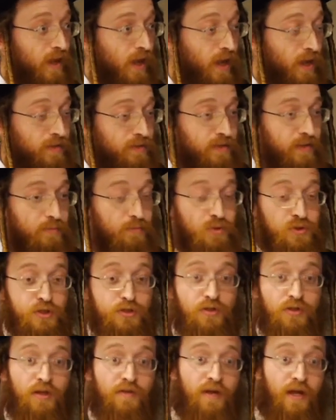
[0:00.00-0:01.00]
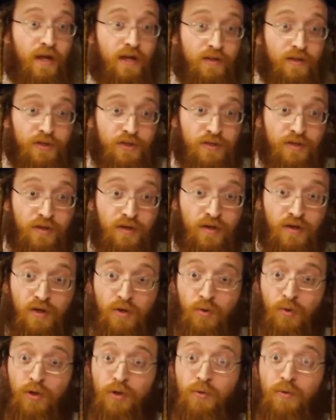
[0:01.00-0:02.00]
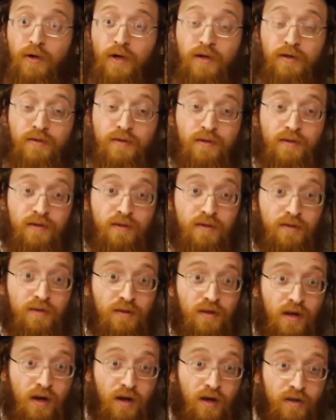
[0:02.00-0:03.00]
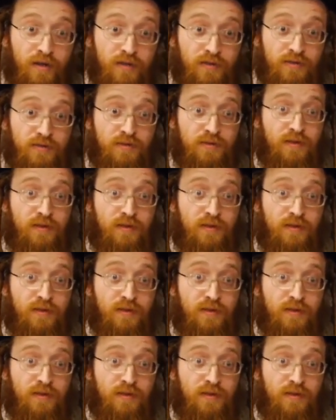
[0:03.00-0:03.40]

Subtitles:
hot and we should turn on the air conditioner all the way to the highest,